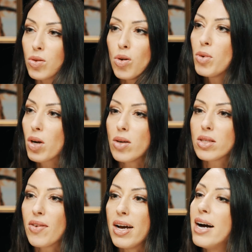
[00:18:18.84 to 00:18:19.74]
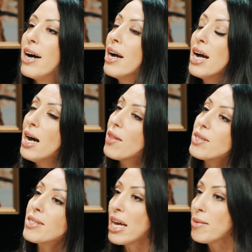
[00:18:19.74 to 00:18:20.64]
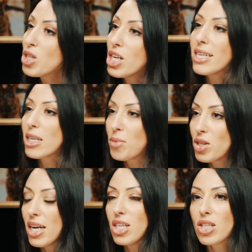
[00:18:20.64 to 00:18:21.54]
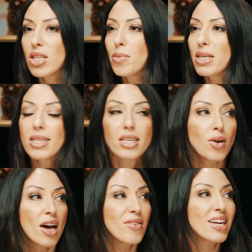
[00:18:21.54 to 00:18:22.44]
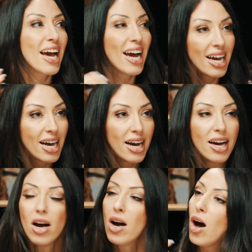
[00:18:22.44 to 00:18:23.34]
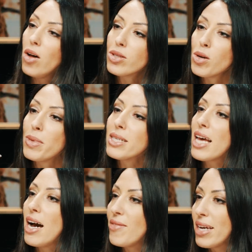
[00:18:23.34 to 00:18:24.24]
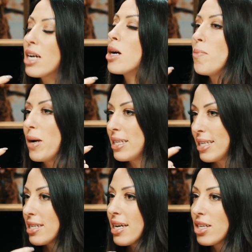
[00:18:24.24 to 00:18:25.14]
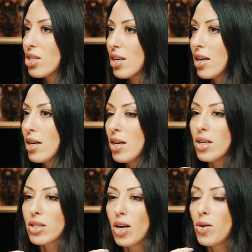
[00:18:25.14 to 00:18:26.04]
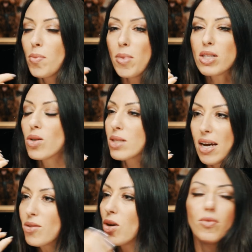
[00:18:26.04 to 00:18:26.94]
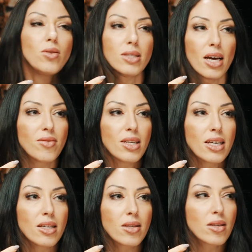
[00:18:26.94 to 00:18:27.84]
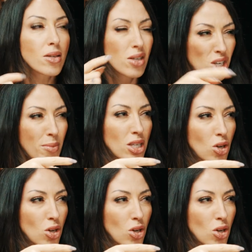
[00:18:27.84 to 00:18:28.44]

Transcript: normal coat of hair. And the same genetic mutation that means they don't have any hair also means they have incomplete dentation. So my dogs haven't got a full set of teeth. Jimmy's